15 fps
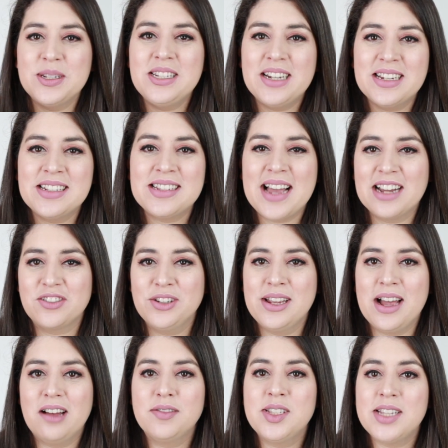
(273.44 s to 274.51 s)
one does actually
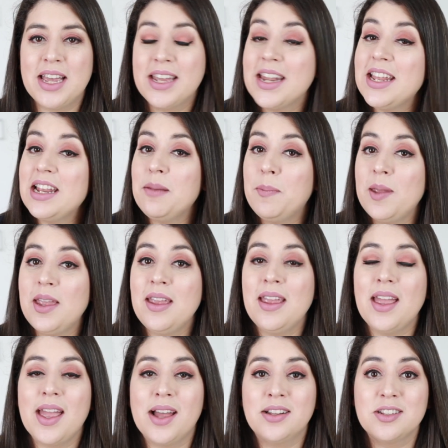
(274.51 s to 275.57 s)
have ten eighty P
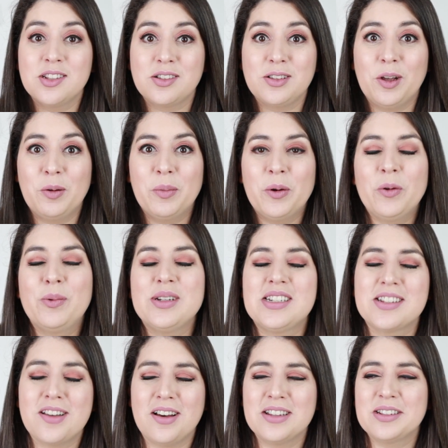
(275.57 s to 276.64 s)
and slow-mo,
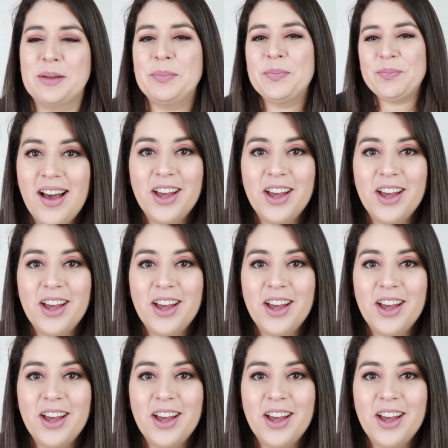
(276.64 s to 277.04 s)
which is awesome.